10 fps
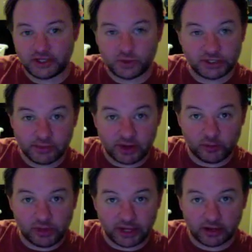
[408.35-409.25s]
Twisted Metal
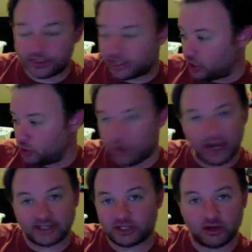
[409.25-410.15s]
players and you
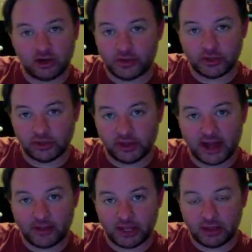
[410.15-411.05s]
guys all go into a
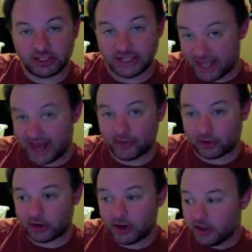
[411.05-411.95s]
lobby
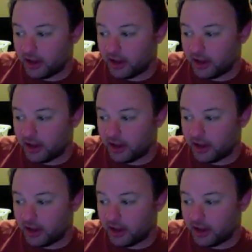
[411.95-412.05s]
together